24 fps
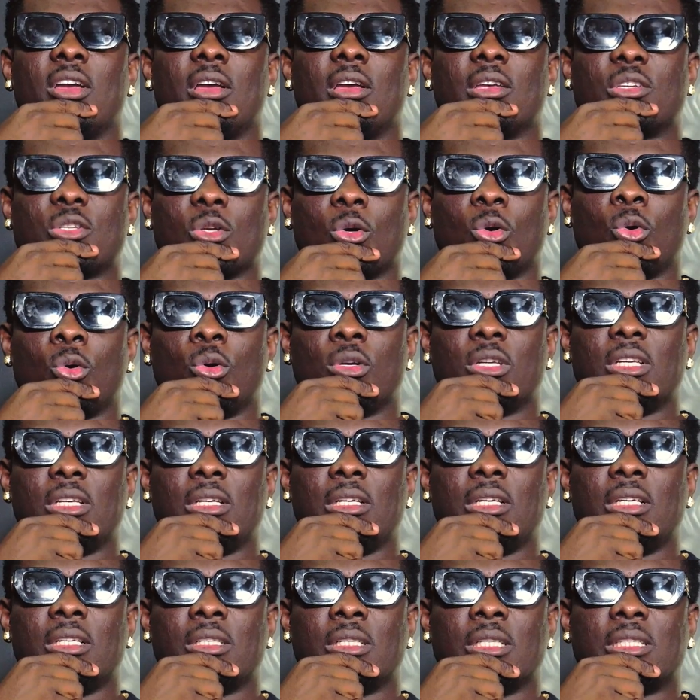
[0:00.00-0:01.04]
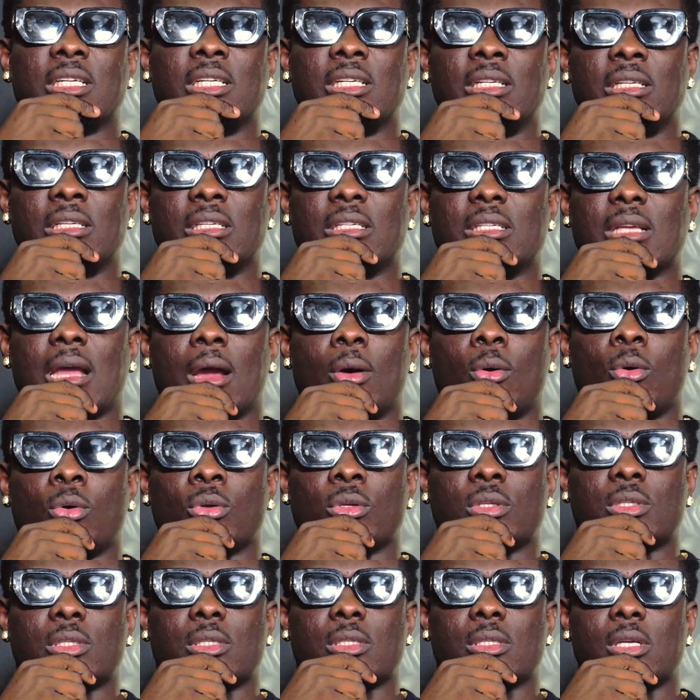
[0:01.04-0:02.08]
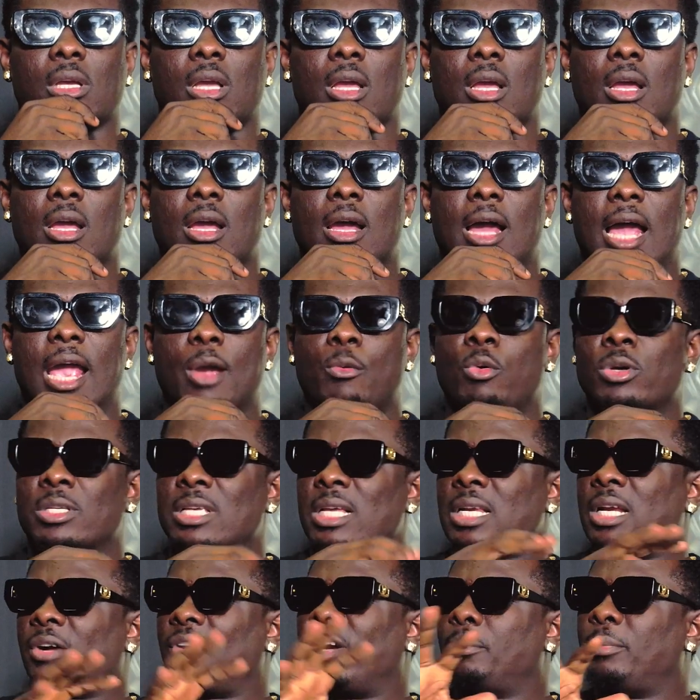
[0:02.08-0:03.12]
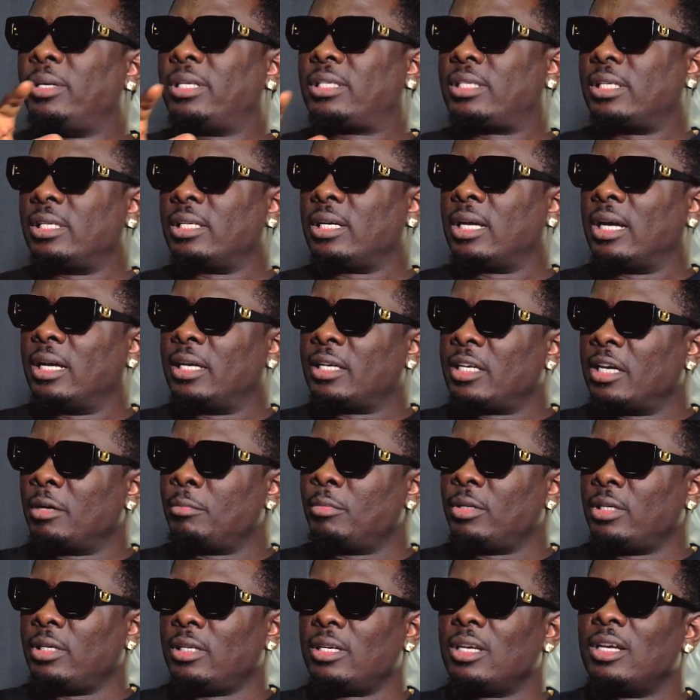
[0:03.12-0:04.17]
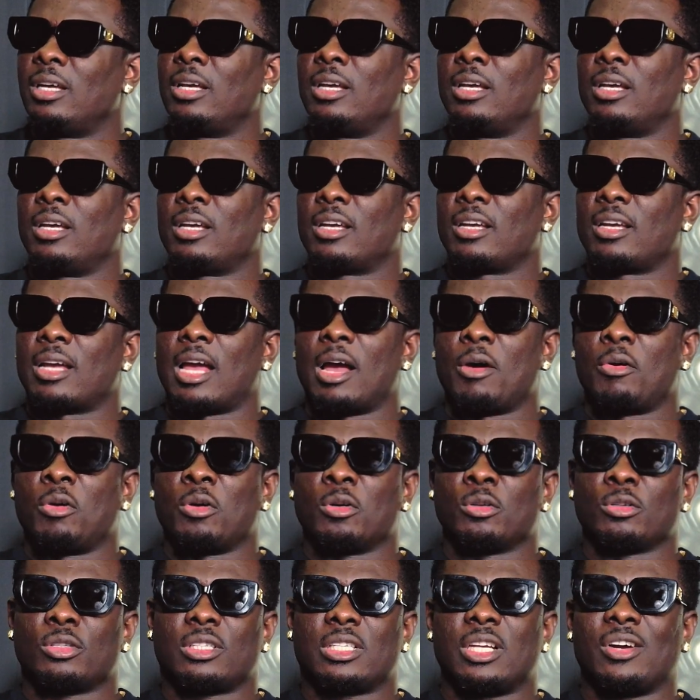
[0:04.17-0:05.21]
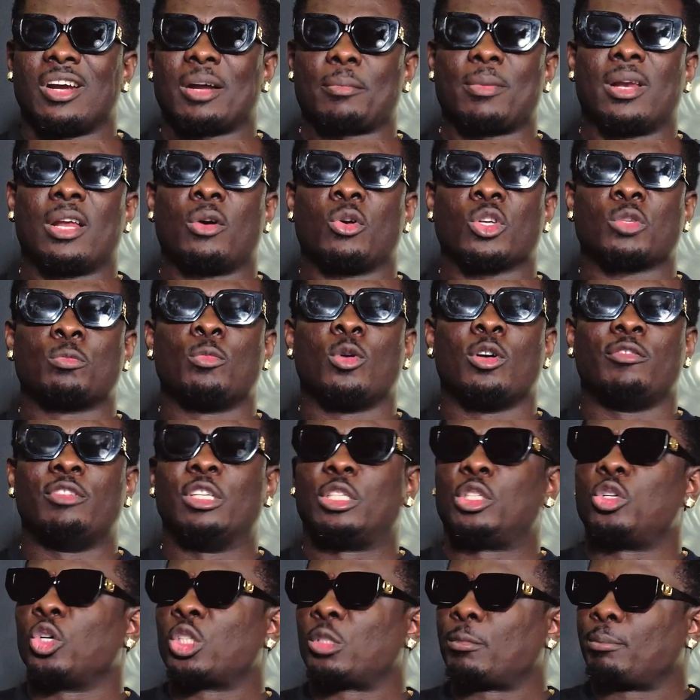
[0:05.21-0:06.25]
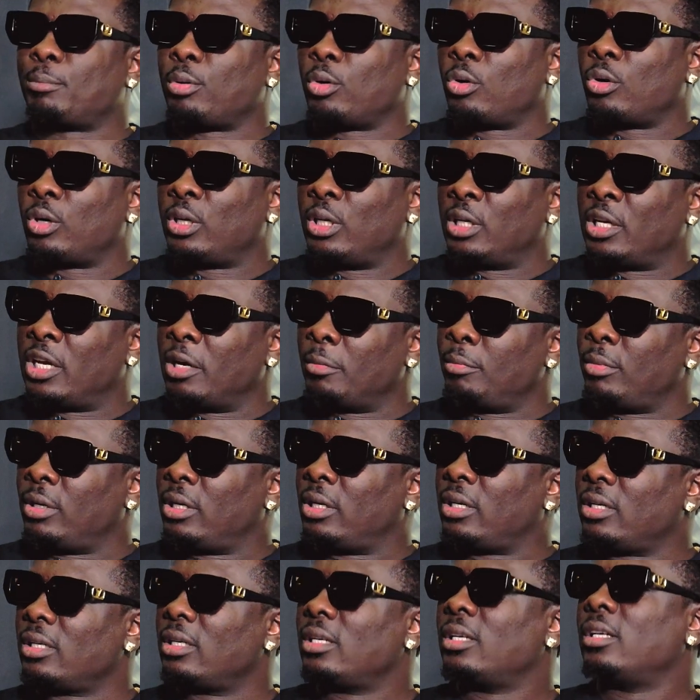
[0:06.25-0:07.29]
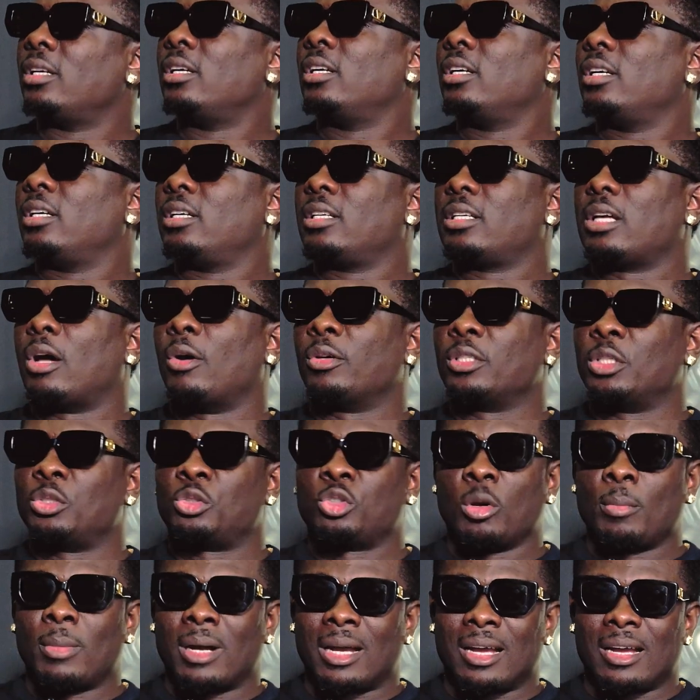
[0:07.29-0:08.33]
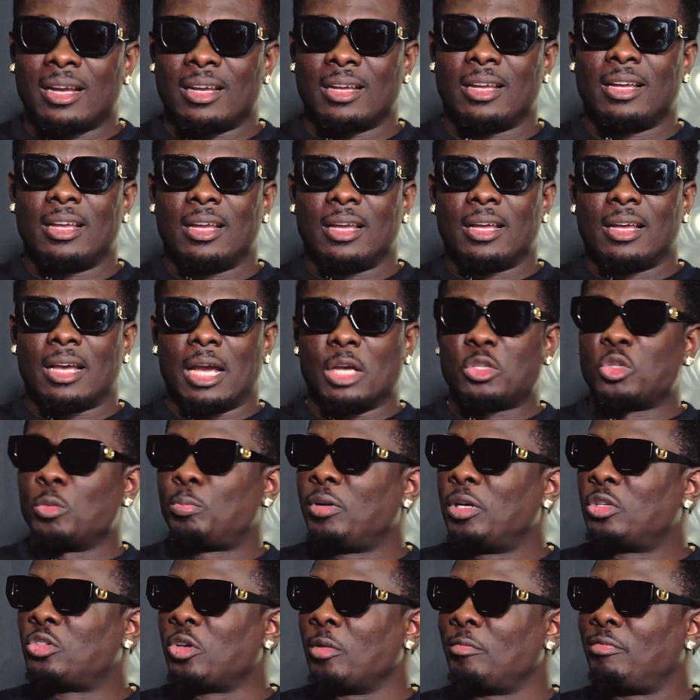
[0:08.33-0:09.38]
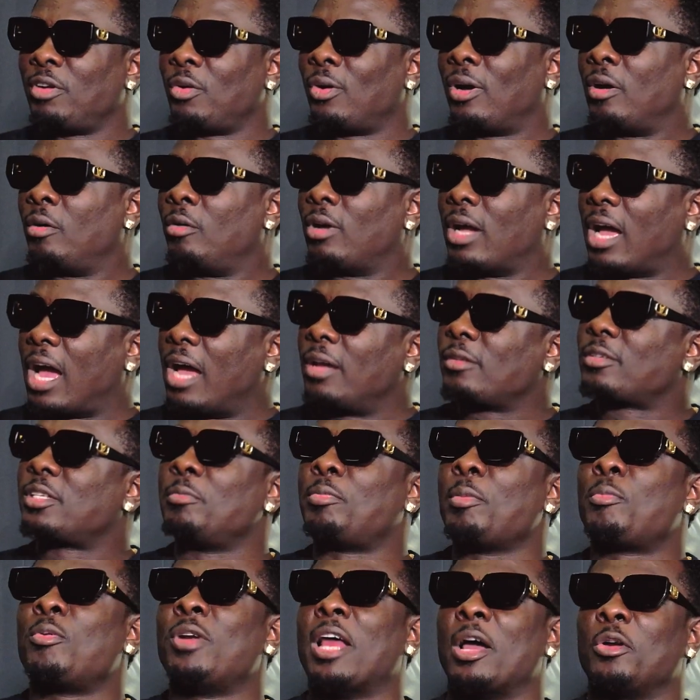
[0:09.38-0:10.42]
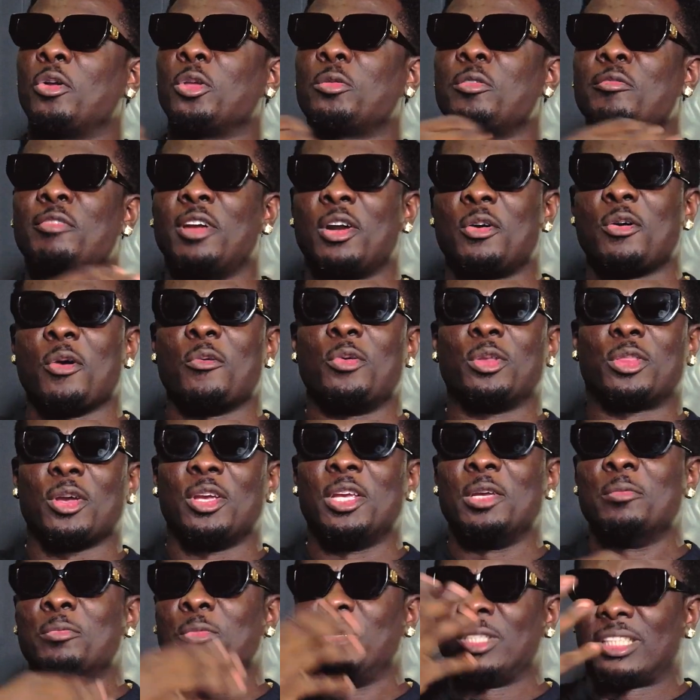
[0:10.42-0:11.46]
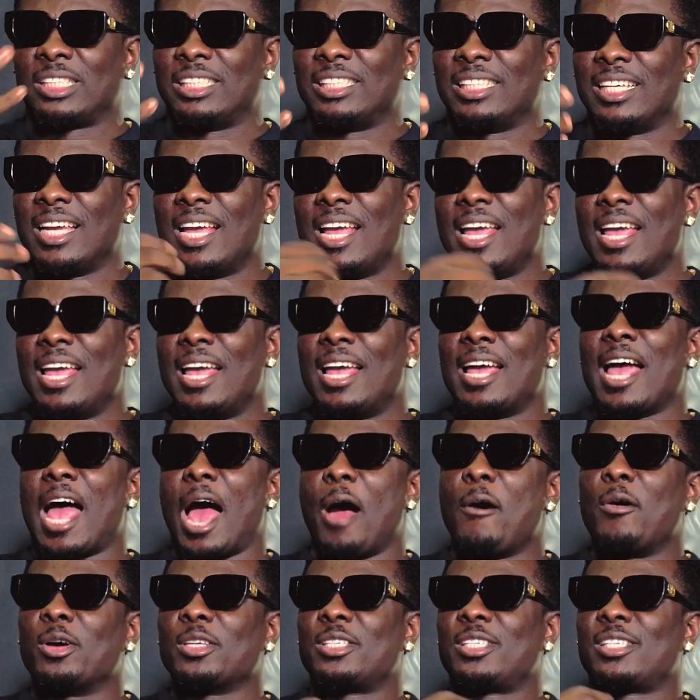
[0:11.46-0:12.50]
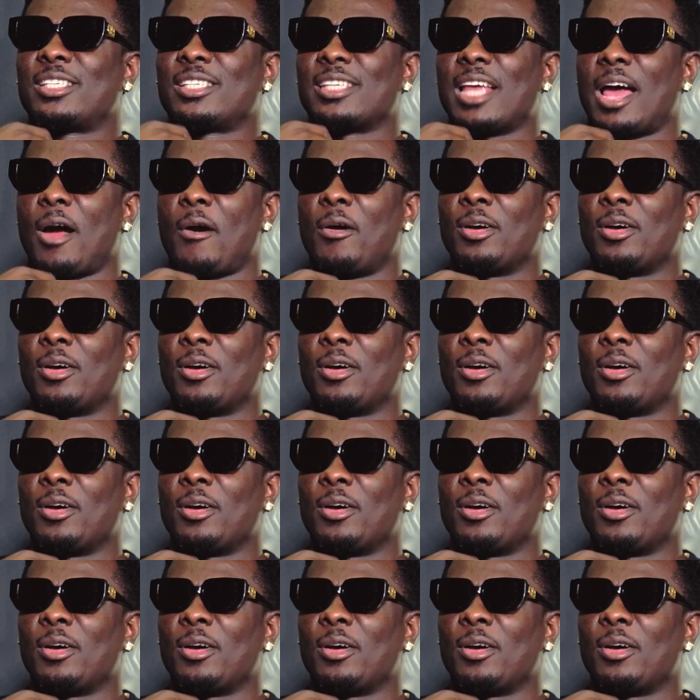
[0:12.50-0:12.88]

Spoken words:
So the thing is, I was an R&B singer. You get me? I was Terapala. I was more of the church boy. You get me? I was a drummer. I used to play drum very well. See, people that knows me very well will tell you, Mushi, I was